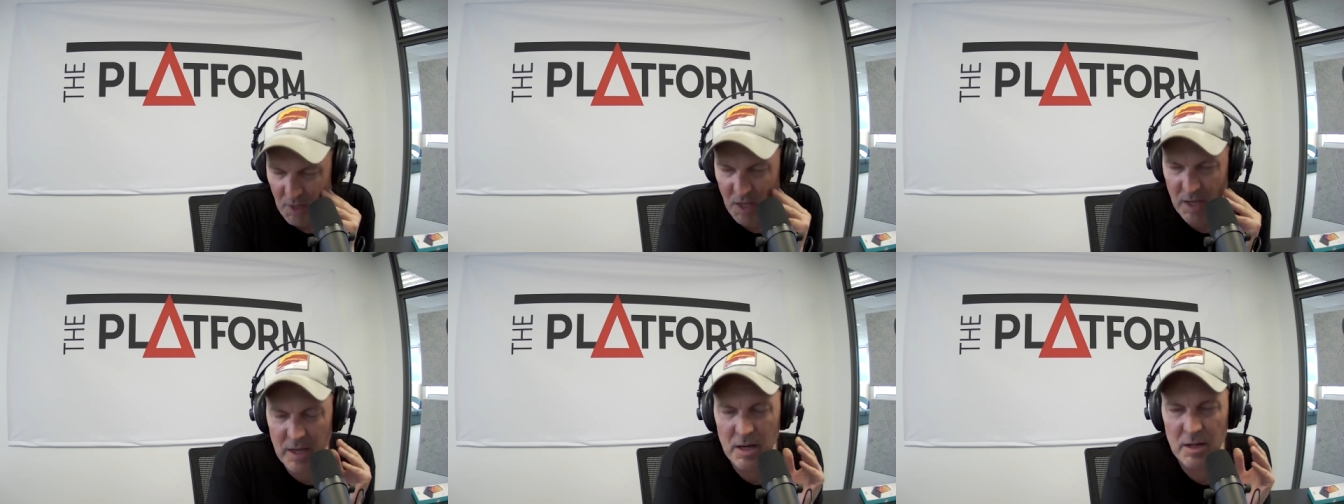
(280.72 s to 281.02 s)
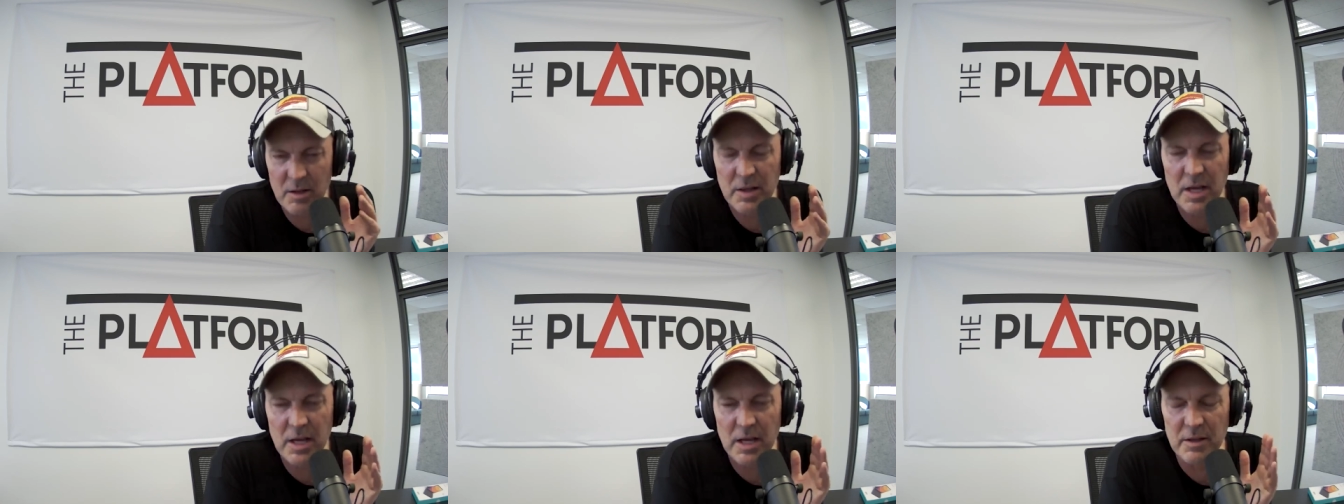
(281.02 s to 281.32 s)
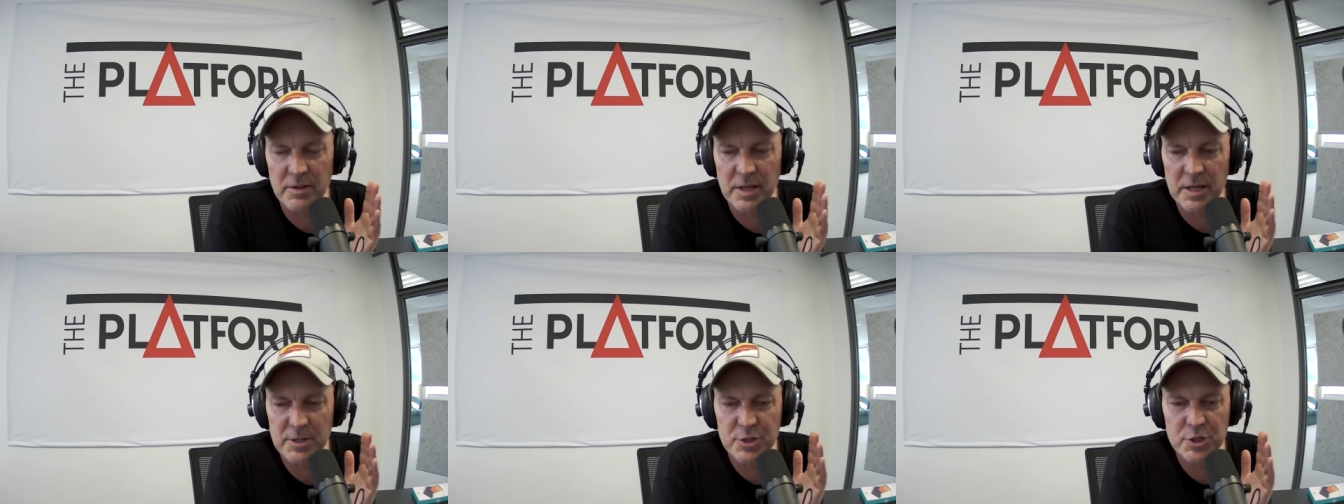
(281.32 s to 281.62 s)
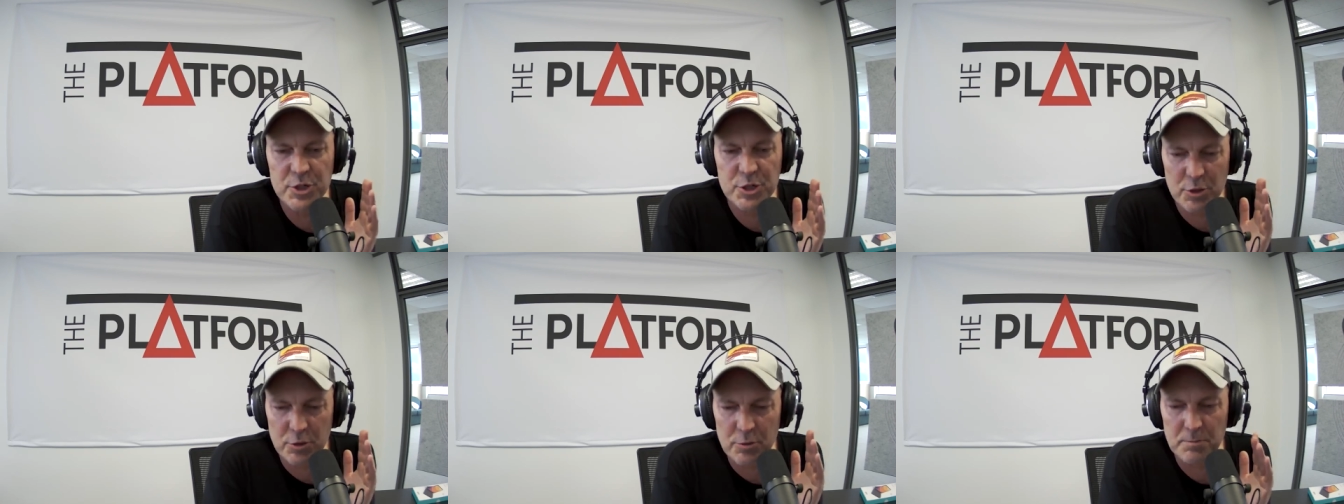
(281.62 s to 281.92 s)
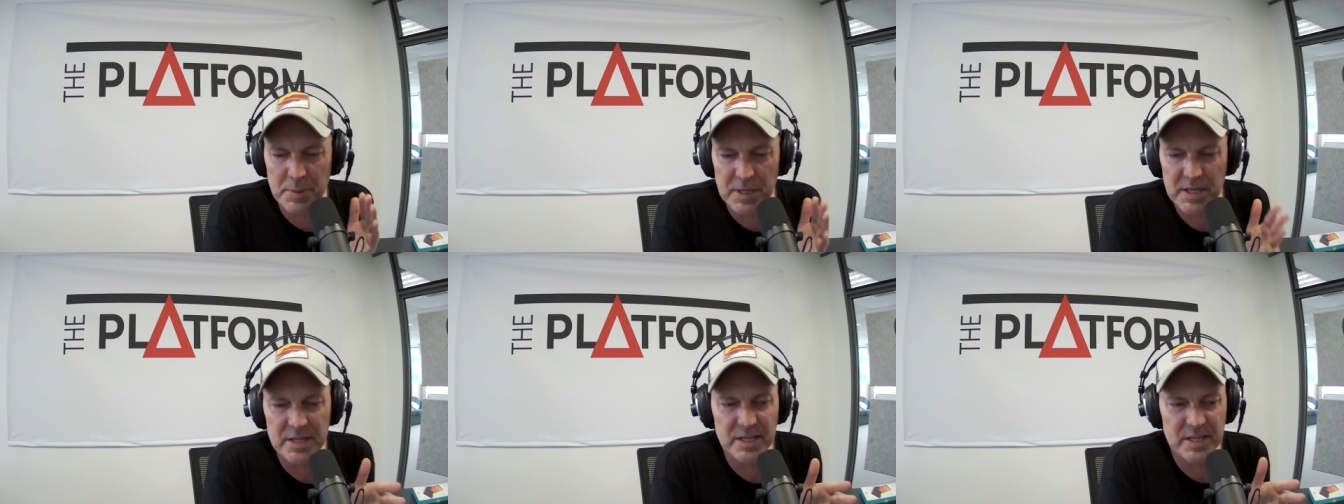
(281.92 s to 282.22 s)
And that, and that
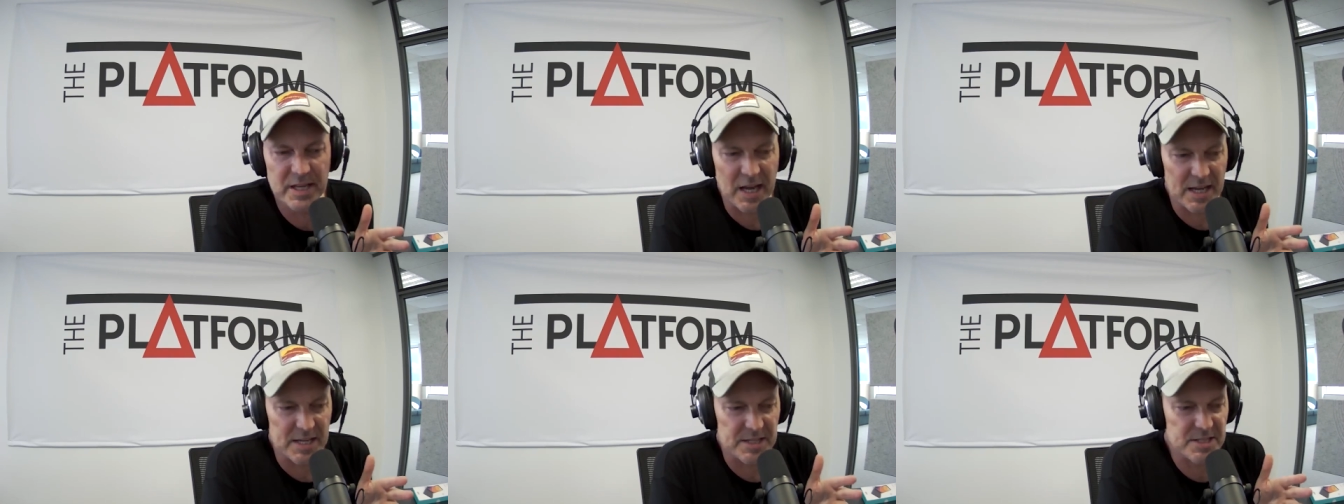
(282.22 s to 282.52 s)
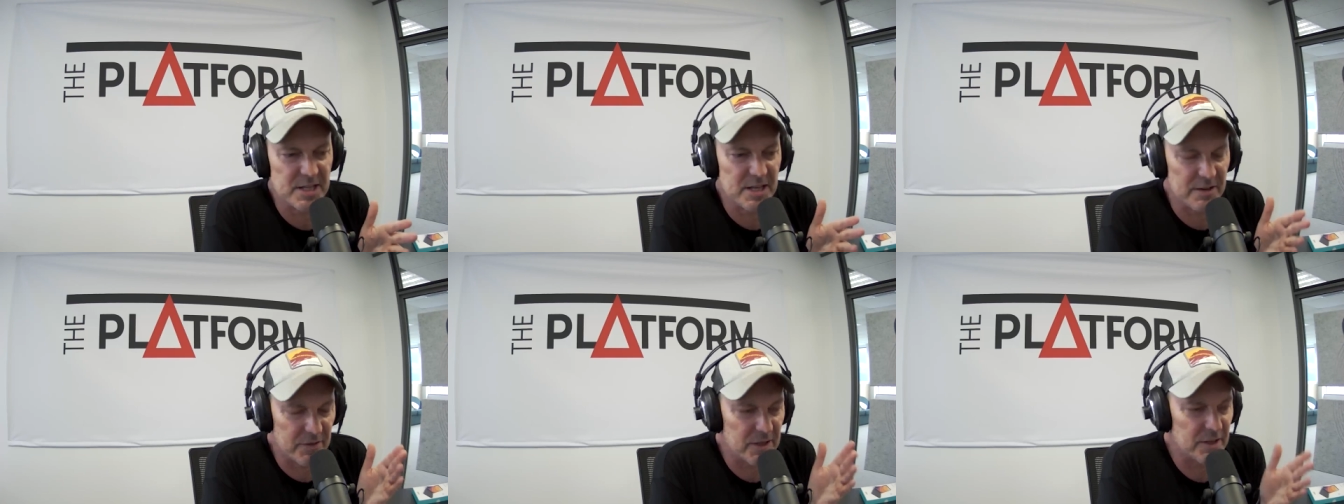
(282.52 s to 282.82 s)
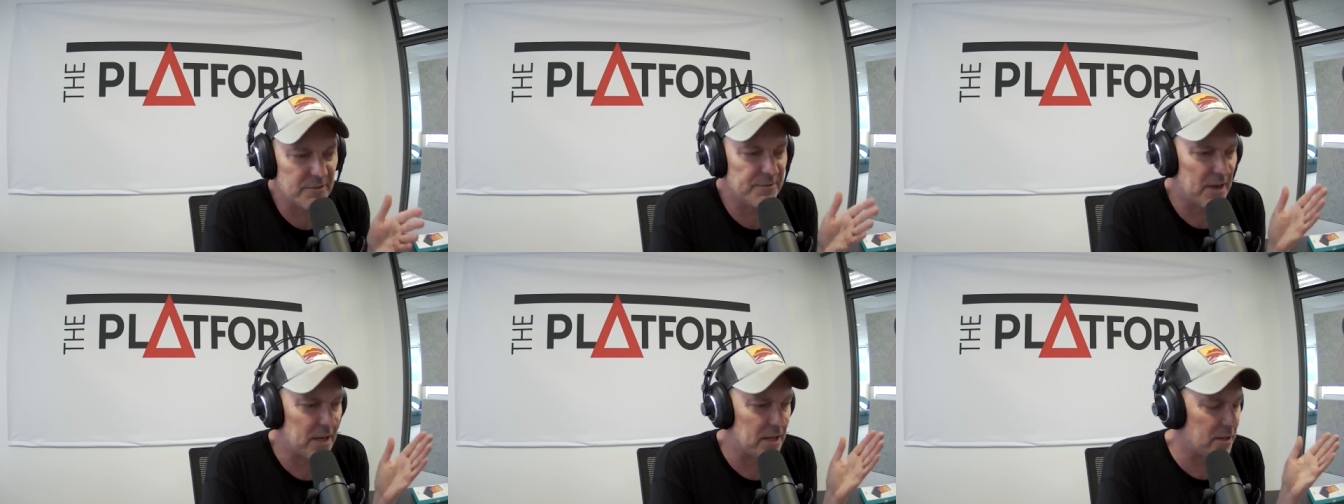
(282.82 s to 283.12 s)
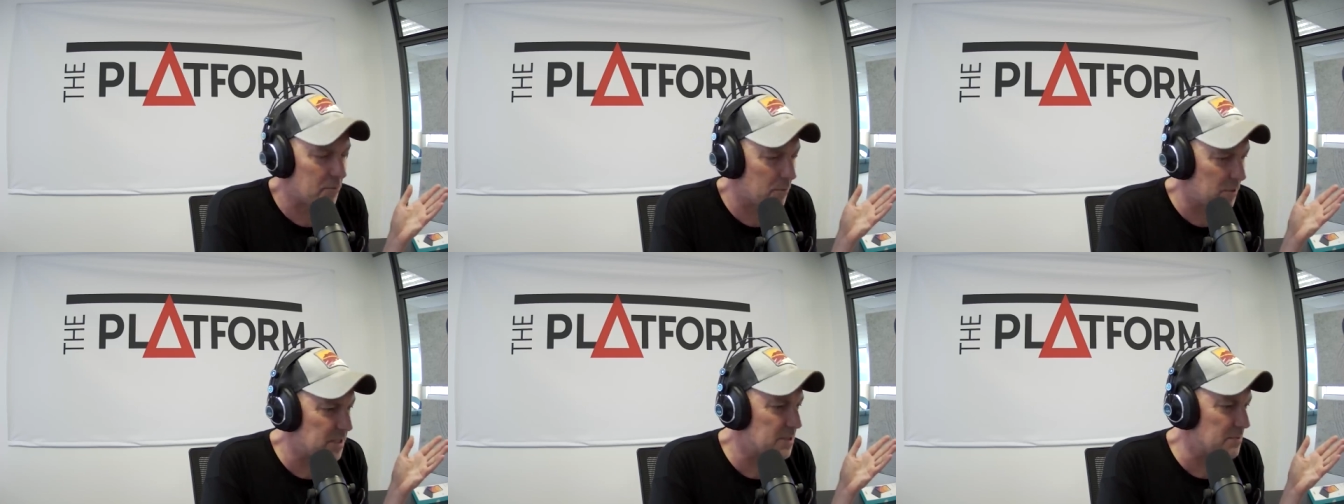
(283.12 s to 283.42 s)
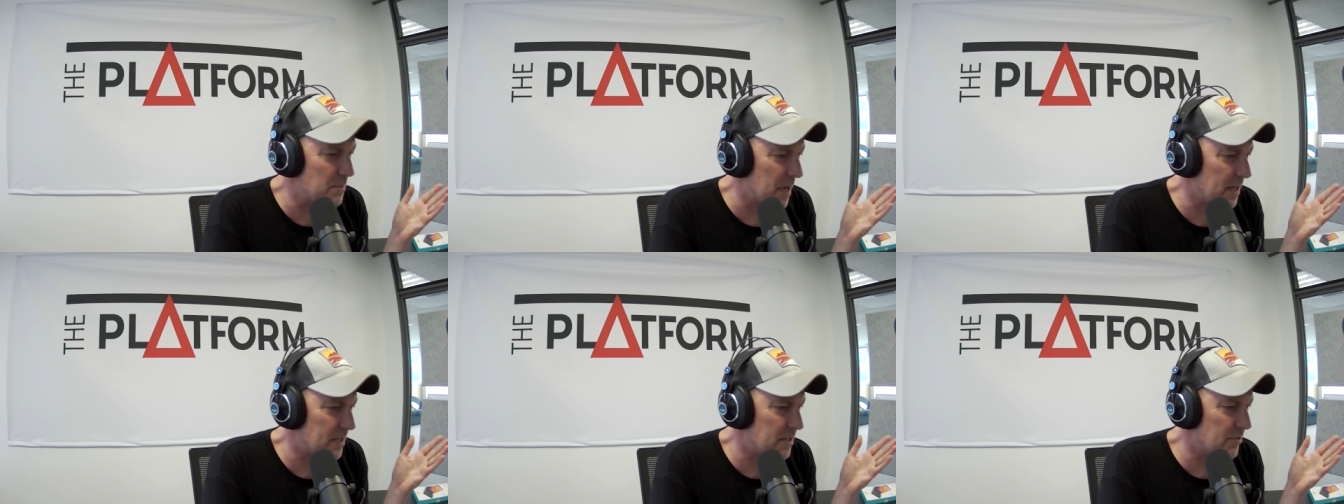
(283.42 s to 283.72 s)
should be the case, given the fact that we
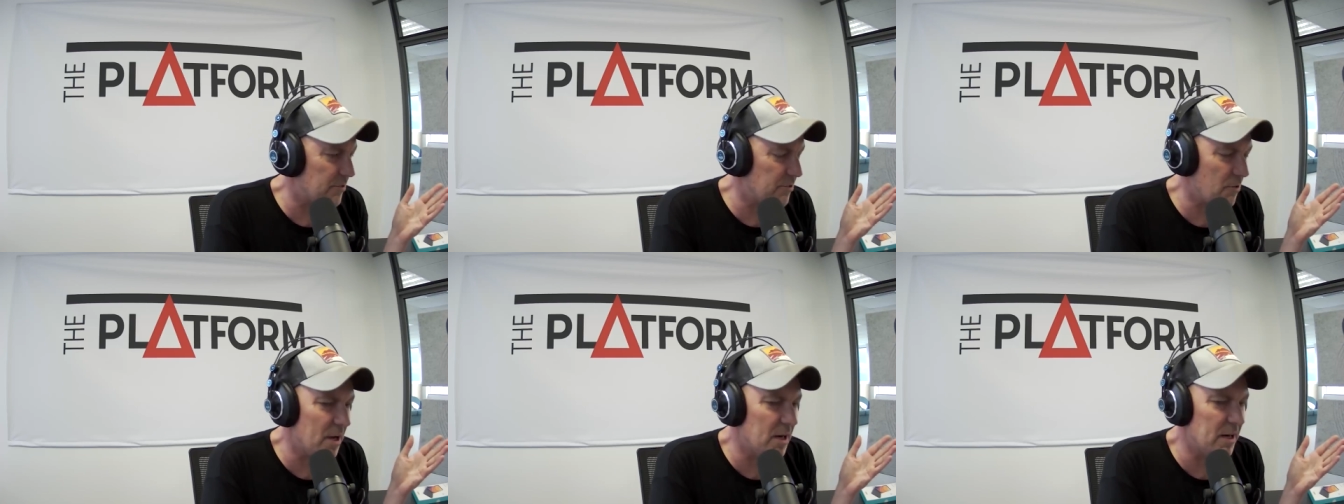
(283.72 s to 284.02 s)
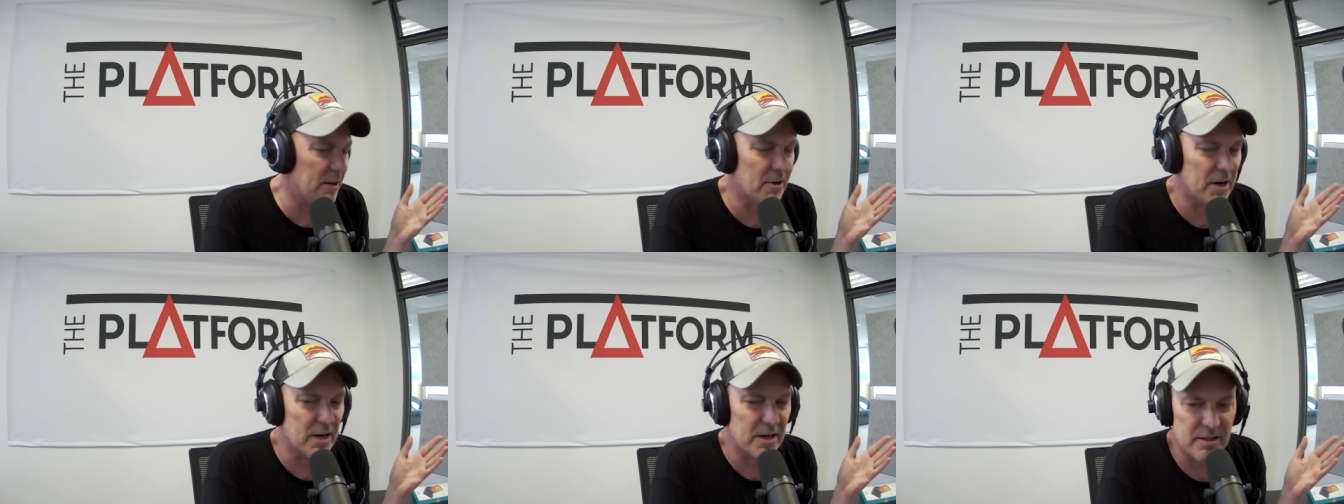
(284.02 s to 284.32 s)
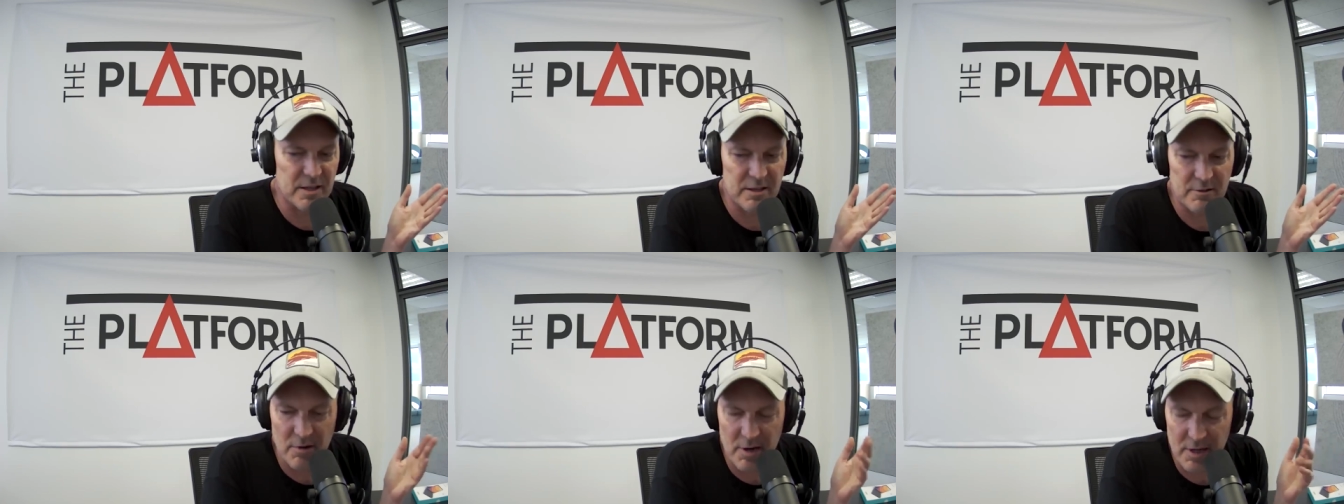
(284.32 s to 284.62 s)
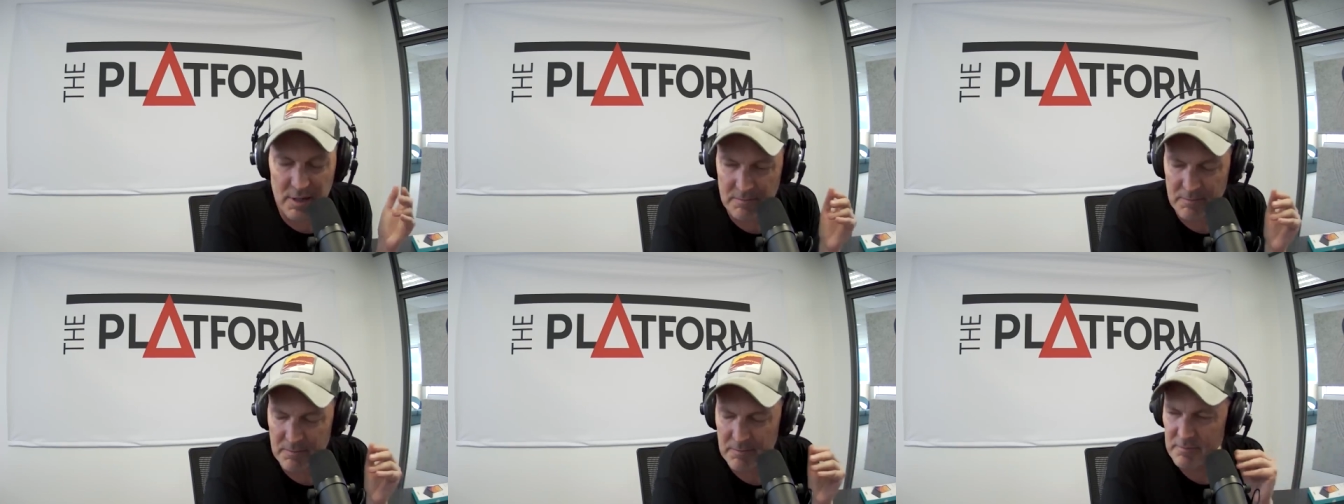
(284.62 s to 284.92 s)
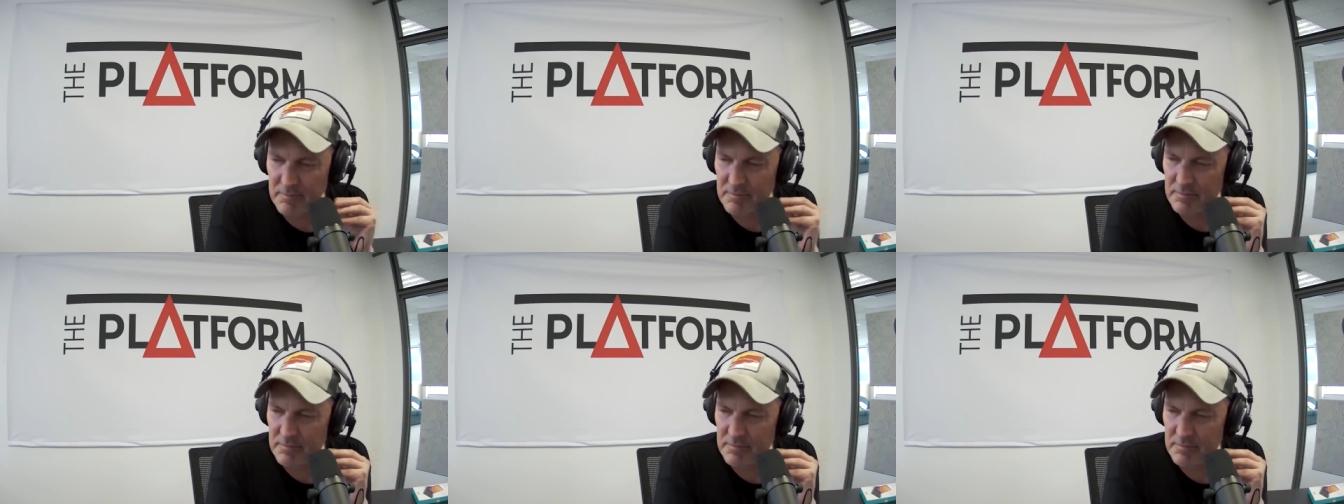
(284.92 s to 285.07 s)
smacked Australia out of there, right?